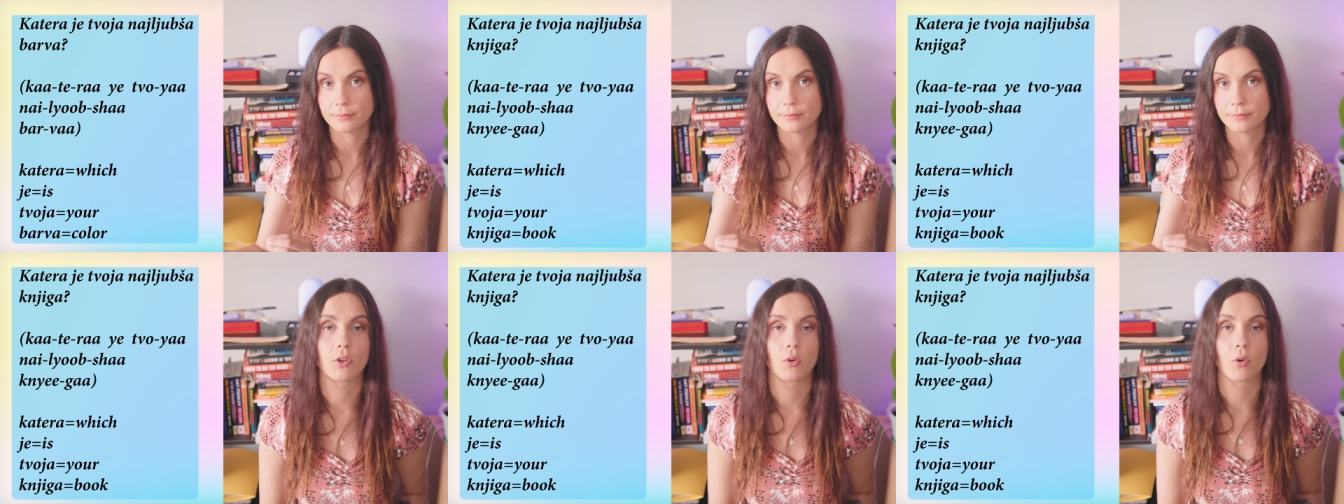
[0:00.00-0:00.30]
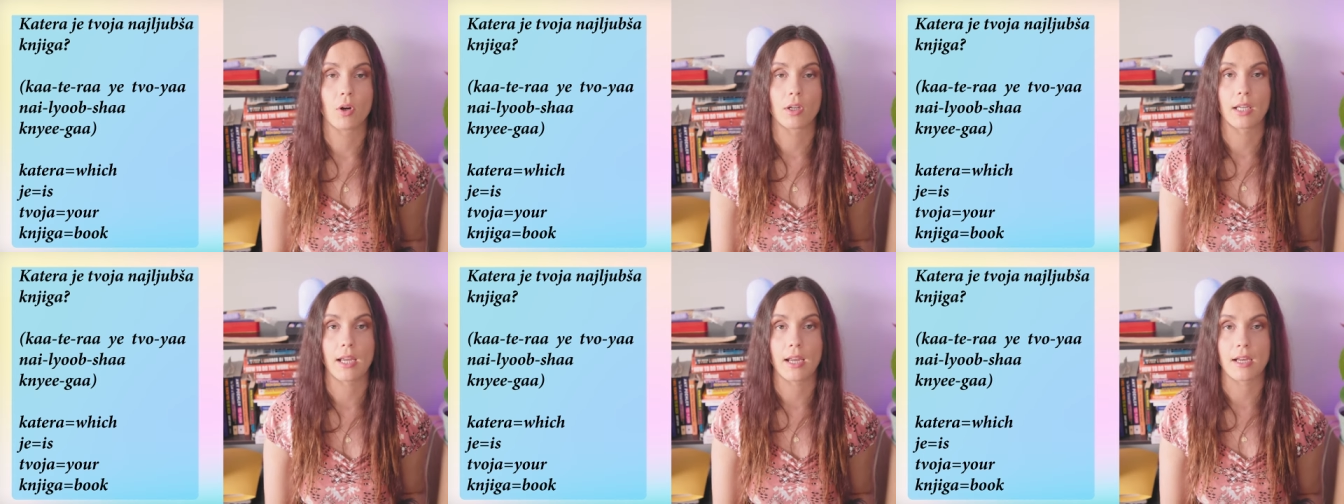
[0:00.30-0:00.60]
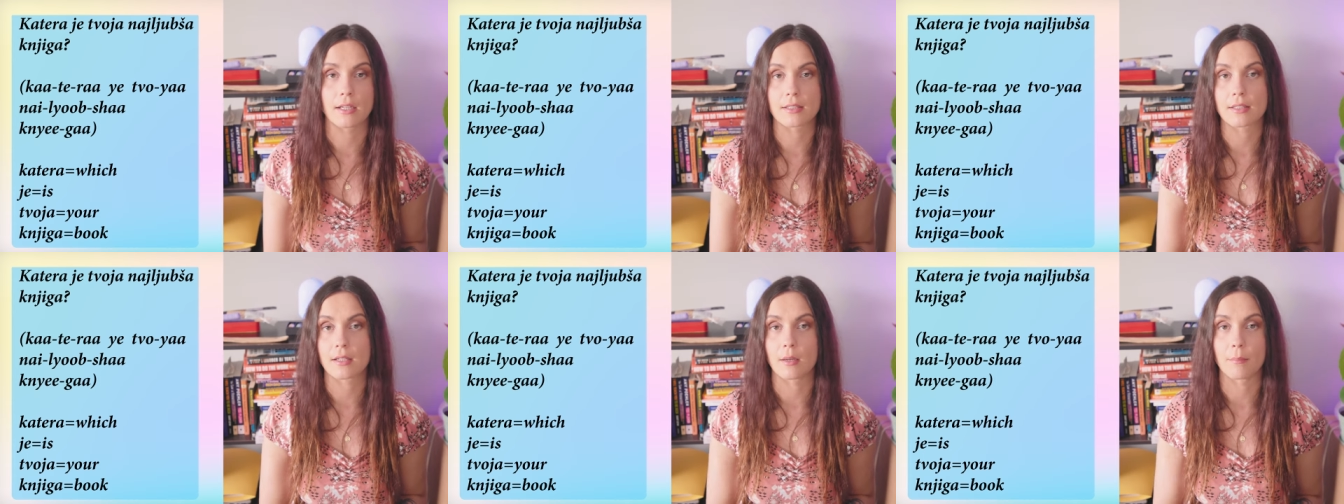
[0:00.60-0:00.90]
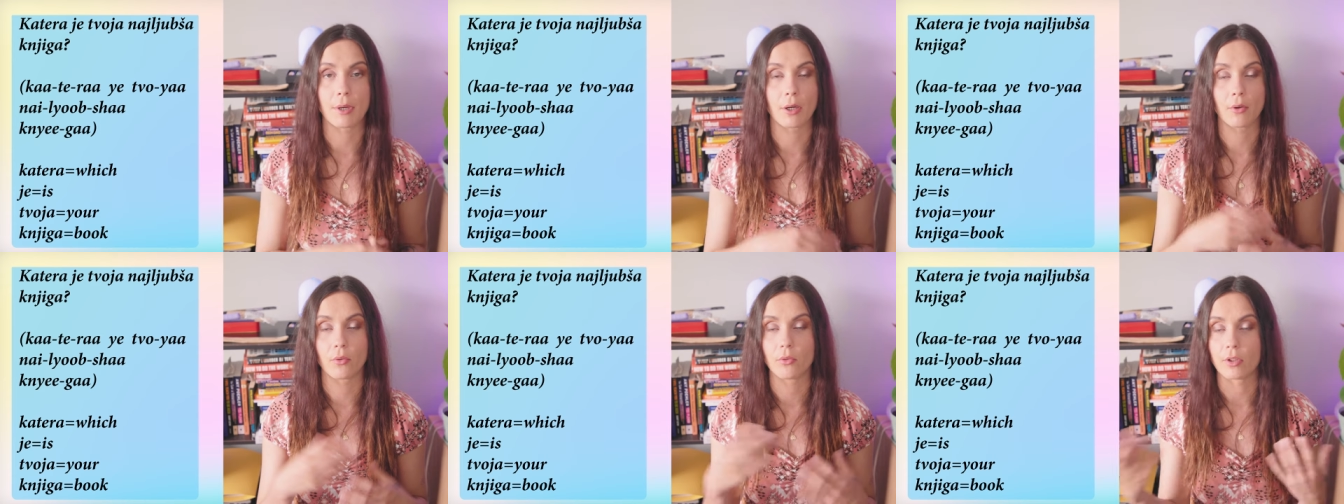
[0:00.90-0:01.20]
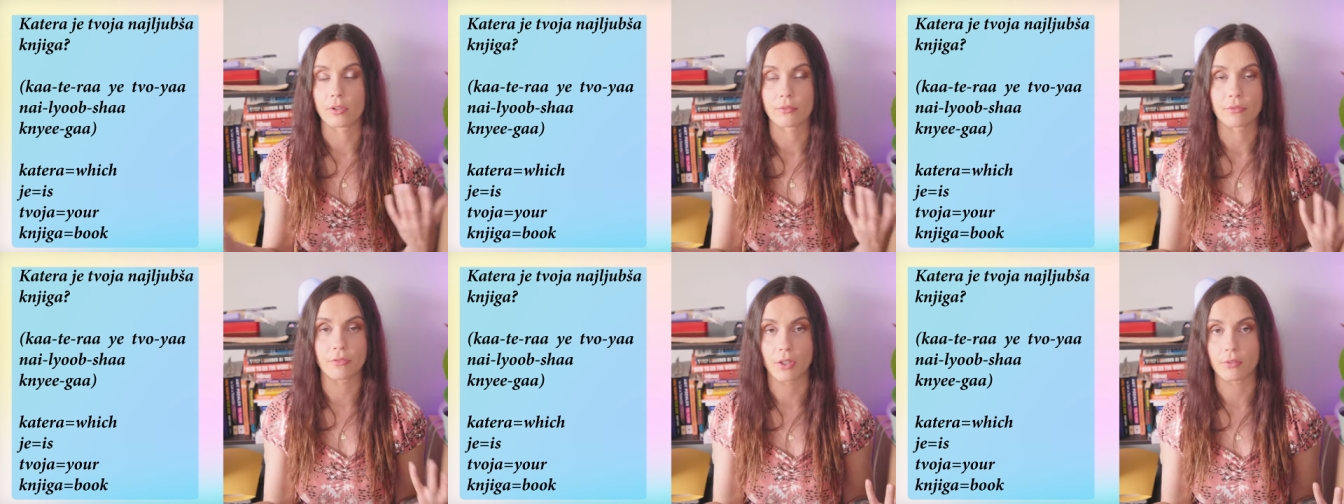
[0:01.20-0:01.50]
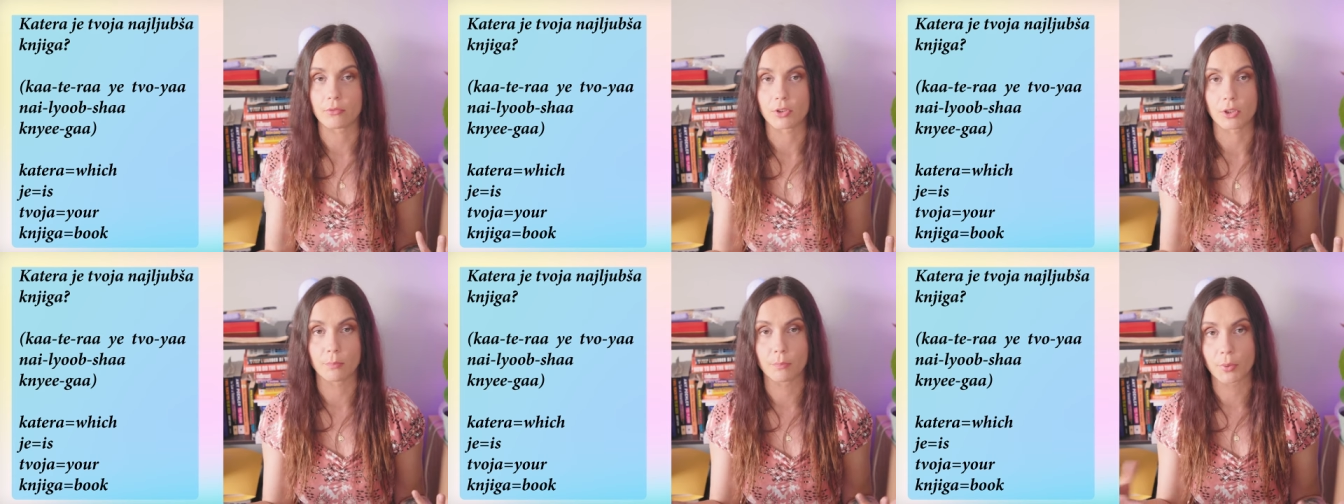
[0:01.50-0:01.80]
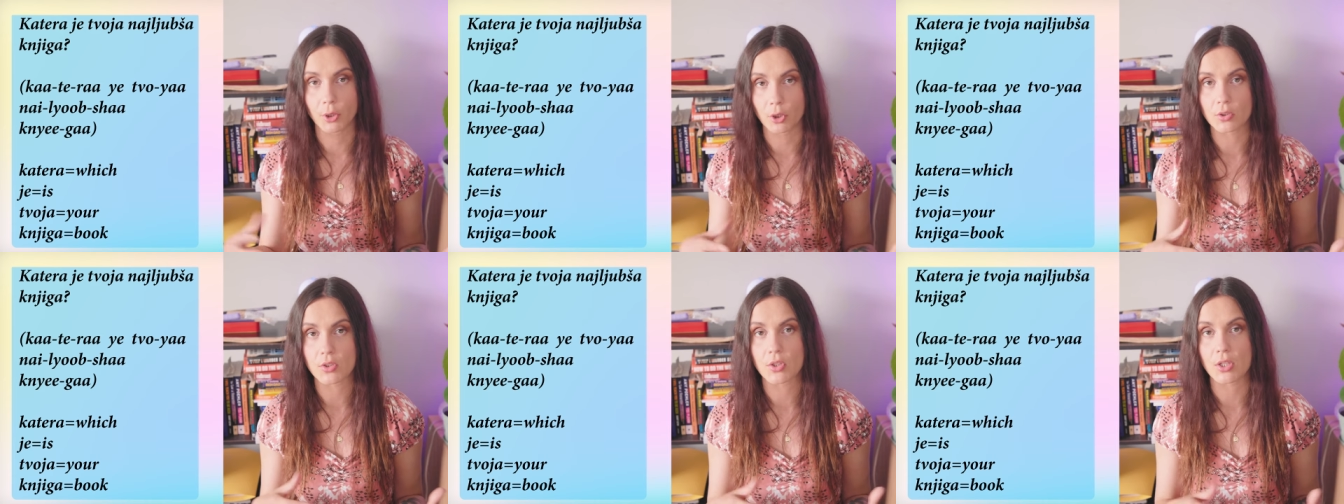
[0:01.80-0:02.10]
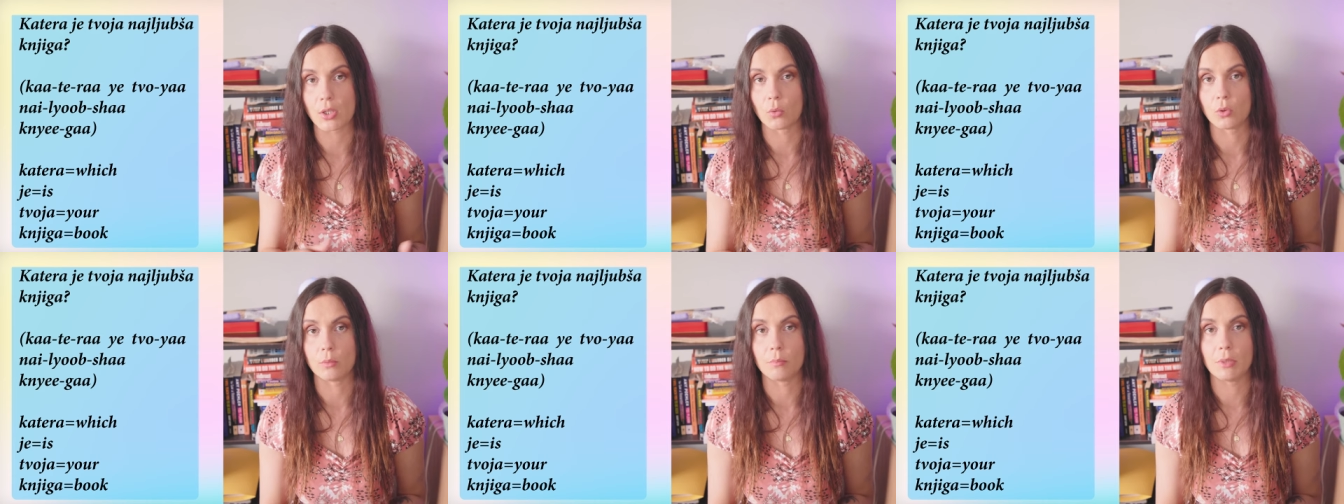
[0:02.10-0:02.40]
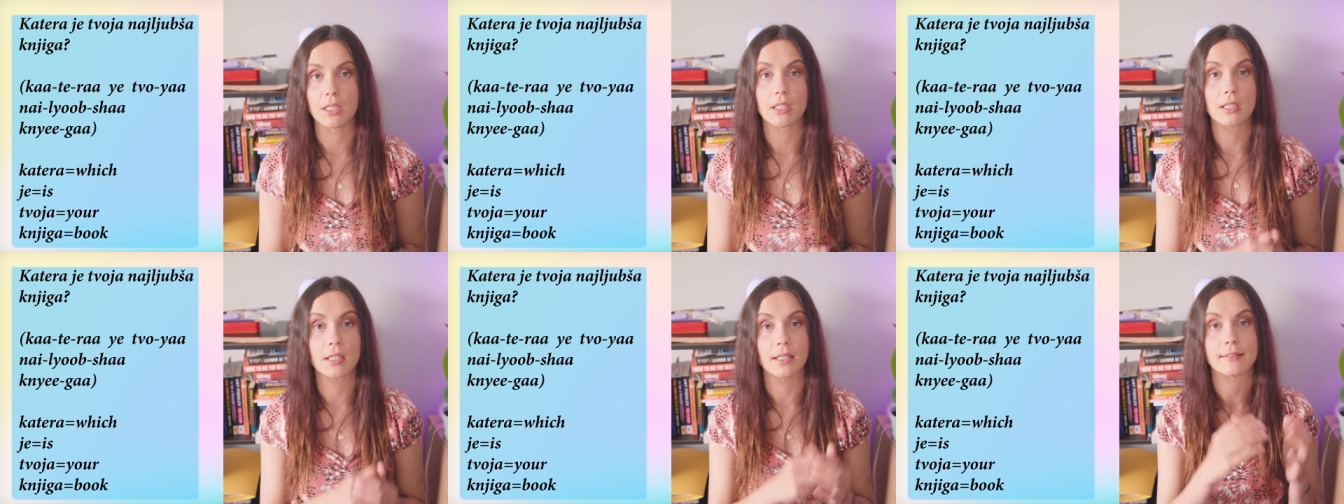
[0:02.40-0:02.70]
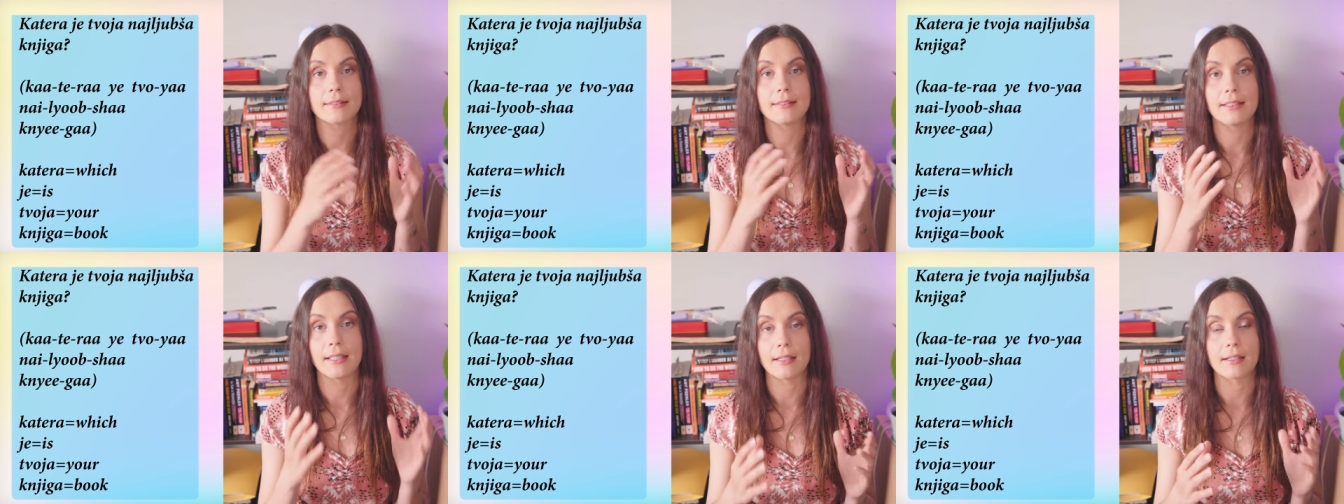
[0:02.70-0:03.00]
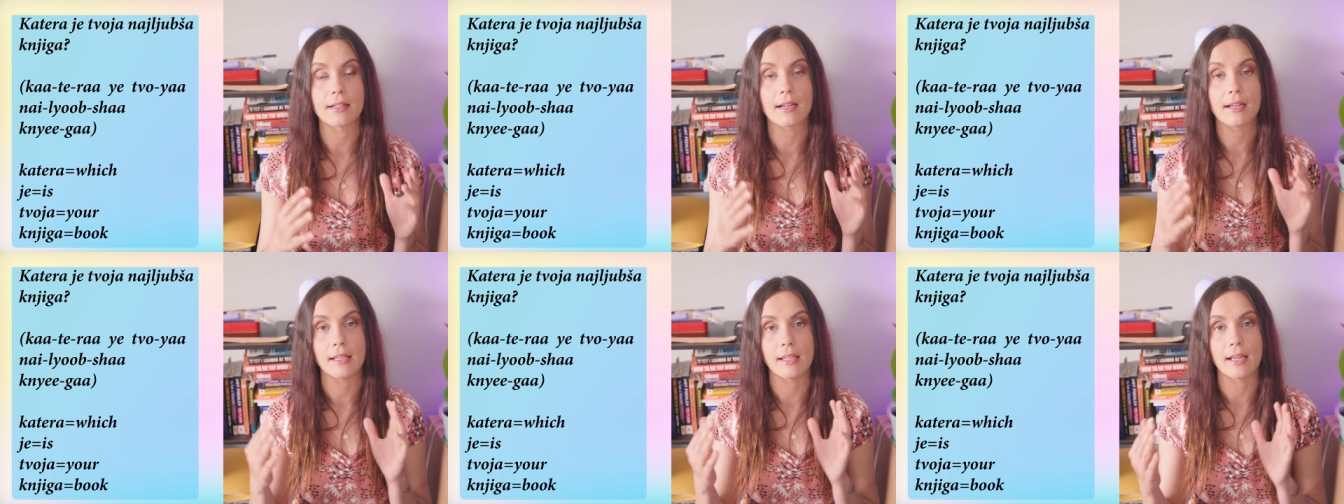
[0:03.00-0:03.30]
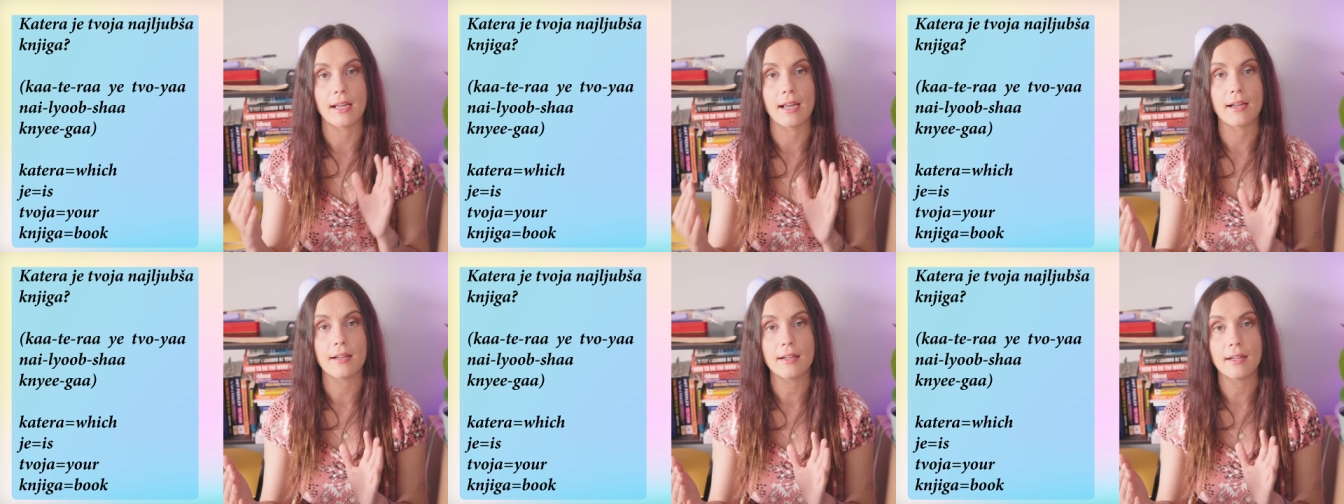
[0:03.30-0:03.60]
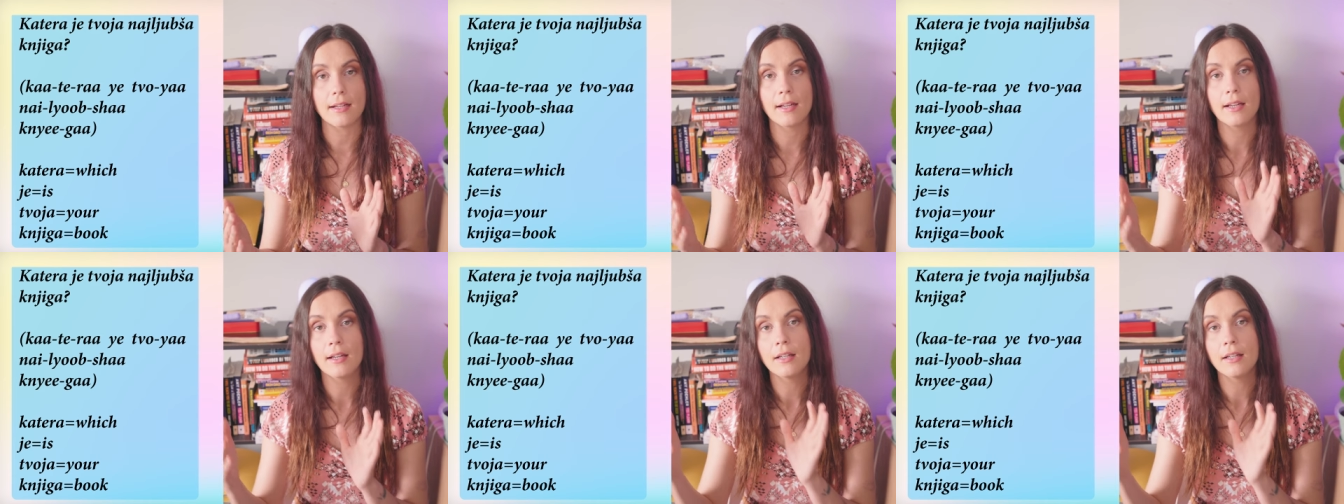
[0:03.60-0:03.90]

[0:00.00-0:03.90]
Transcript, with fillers: If you want to ask about their favorite books, it would be katera je